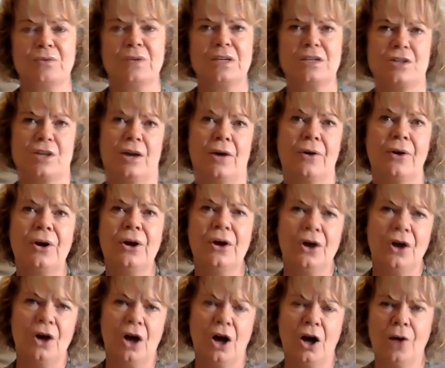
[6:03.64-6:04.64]
to reach out.
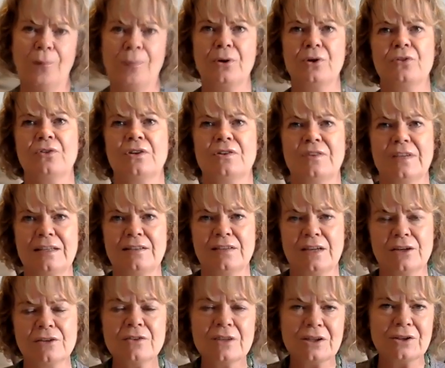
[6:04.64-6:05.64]
I'll put the
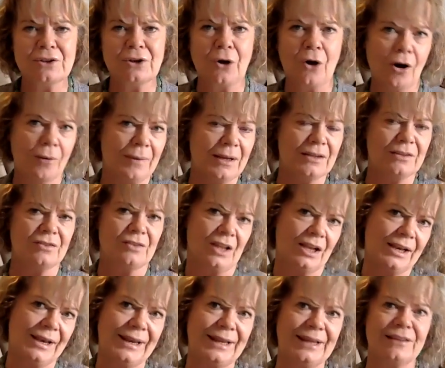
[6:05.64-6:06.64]
details in the comments, the
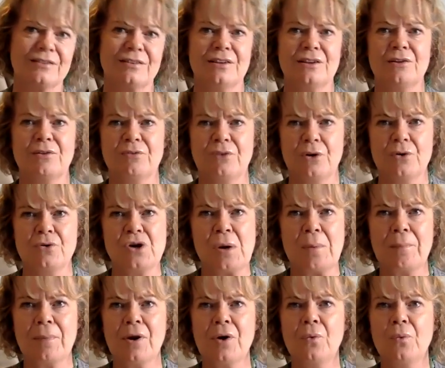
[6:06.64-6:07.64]
links and the phone
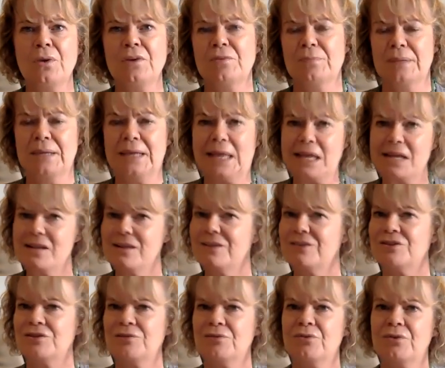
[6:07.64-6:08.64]
number. We speak
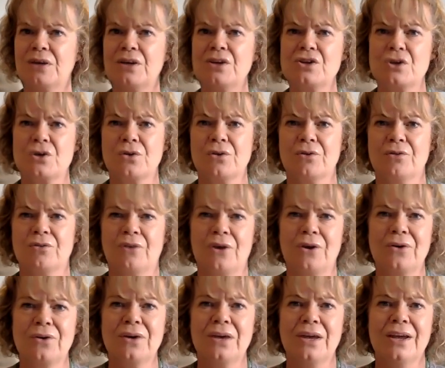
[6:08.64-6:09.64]
English and French on the
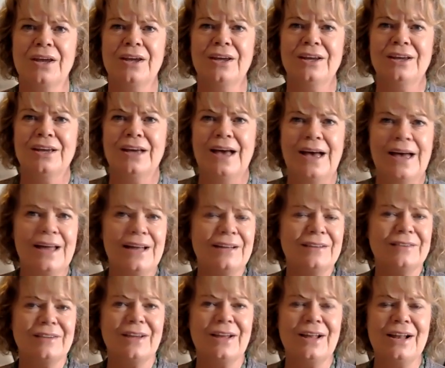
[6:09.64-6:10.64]
phone.
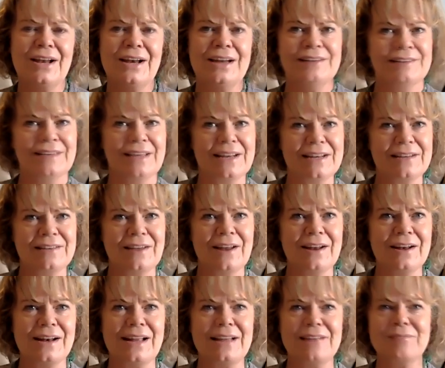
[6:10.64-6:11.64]
And let's get it
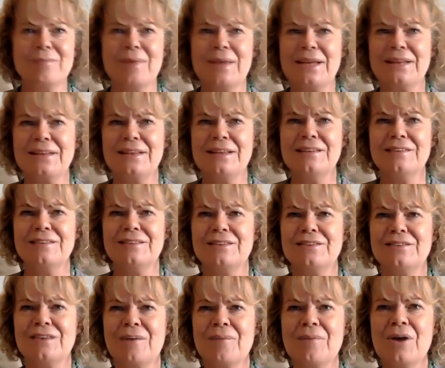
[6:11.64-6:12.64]
done. Let's make this the
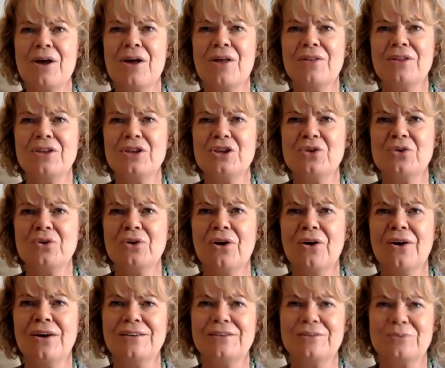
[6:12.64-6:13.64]
summer that you
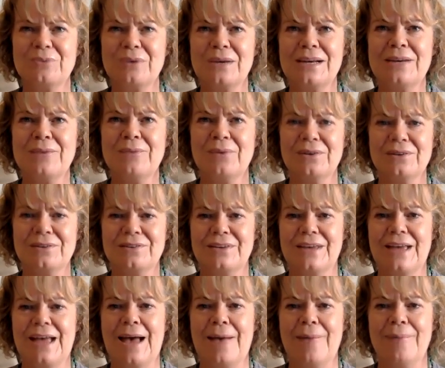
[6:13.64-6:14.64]
guys really want
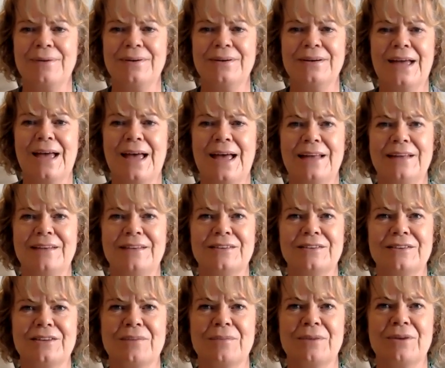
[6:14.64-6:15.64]
to happen, and
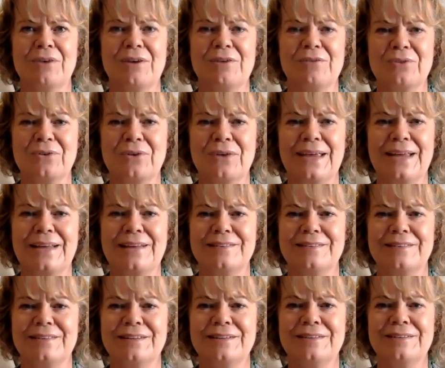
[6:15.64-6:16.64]
it's going to be great for your
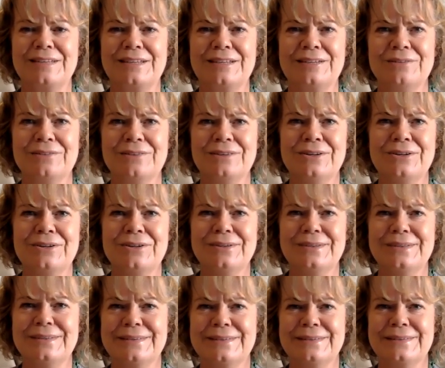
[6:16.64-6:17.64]
kids. See you
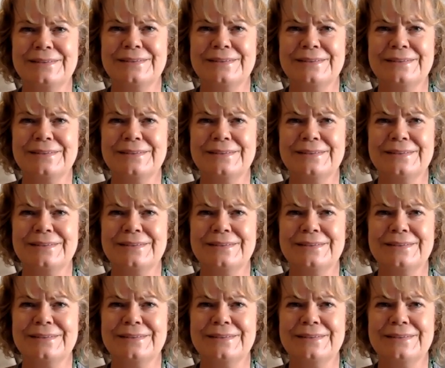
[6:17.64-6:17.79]
soon.